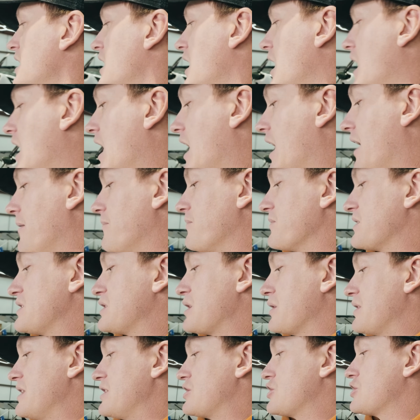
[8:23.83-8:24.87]

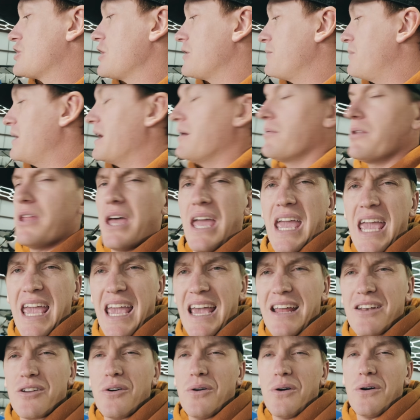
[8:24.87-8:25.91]
So this should be able to
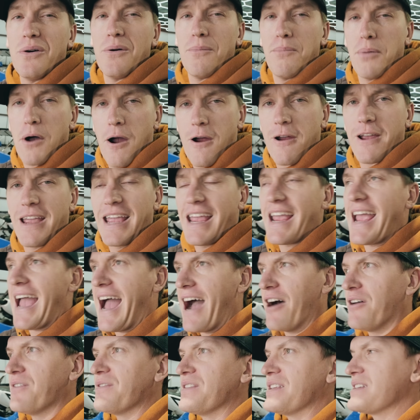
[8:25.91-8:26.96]
handle parking
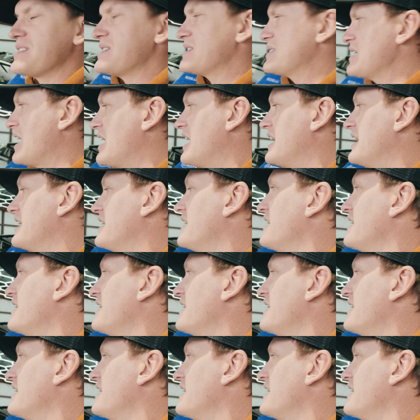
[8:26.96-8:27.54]
out in the sun,